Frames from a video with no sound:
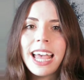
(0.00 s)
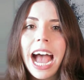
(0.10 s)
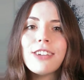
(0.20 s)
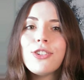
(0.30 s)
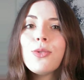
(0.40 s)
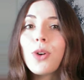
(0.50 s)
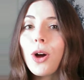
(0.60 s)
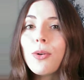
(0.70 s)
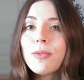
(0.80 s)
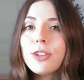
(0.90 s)
As you
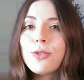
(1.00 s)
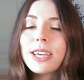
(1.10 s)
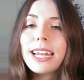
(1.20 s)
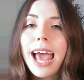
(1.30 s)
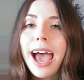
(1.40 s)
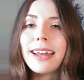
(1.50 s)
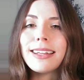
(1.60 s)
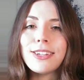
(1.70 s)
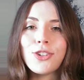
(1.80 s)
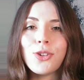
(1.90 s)
grow, you can add
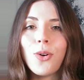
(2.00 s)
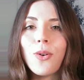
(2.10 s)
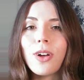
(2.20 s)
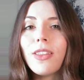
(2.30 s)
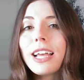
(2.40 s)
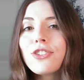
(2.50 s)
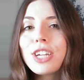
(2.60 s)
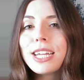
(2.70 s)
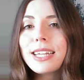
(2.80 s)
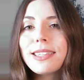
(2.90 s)
additional
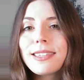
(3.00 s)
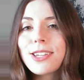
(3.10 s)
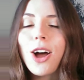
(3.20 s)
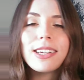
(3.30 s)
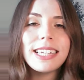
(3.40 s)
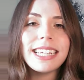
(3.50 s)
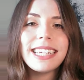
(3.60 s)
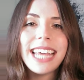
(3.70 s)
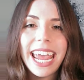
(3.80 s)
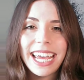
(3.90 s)
collections, content,
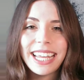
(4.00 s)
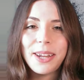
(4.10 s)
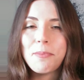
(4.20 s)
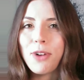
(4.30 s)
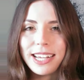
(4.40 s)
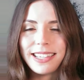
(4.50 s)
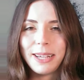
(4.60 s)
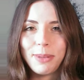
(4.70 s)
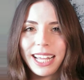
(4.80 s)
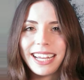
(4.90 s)
and pricing
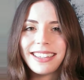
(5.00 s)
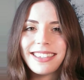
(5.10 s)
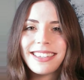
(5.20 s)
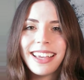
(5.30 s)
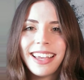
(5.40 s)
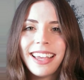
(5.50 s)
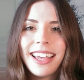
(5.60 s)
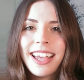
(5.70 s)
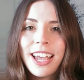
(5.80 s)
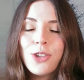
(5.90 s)
plans.
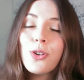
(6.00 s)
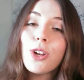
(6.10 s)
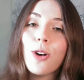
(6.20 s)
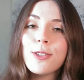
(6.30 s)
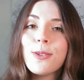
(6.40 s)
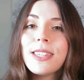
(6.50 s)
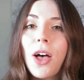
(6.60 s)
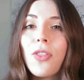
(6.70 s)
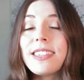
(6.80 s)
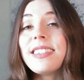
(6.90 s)
You can also sell
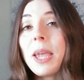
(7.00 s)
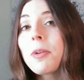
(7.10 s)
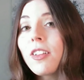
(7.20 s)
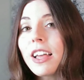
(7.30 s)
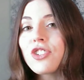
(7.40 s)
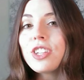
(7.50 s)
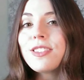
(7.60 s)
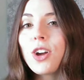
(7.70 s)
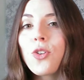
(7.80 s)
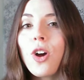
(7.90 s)
the same collections
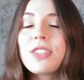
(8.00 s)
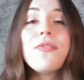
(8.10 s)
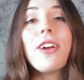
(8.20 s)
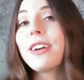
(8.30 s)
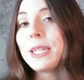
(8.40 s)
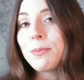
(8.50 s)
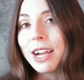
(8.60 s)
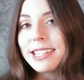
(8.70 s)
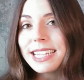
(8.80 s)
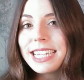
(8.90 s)
across various
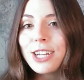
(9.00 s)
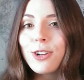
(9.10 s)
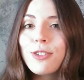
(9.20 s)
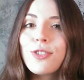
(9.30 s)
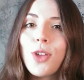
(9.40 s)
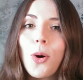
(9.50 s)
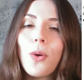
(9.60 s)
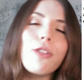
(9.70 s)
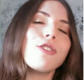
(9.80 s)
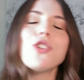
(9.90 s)
pricing tiers, so
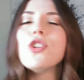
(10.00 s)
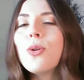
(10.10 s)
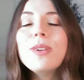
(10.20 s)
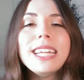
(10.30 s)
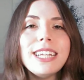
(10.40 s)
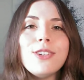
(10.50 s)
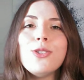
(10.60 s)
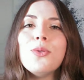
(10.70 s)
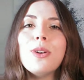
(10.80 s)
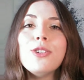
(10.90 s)
there's no need
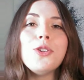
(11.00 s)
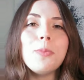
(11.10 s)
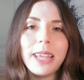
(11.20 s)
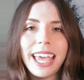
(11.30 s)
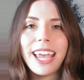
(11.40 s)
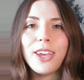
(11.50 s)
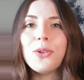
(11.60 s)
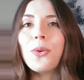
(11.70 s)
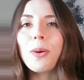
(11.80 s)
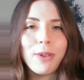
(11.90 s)
to duplicate
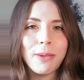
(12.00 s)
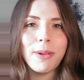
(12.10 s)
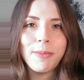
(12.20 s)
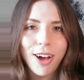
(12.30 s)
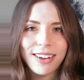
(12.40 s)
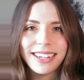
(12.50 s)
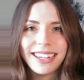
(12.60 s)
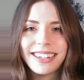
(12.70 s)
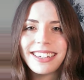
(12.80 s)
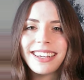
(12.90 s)
your premium
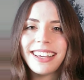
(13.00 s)
content.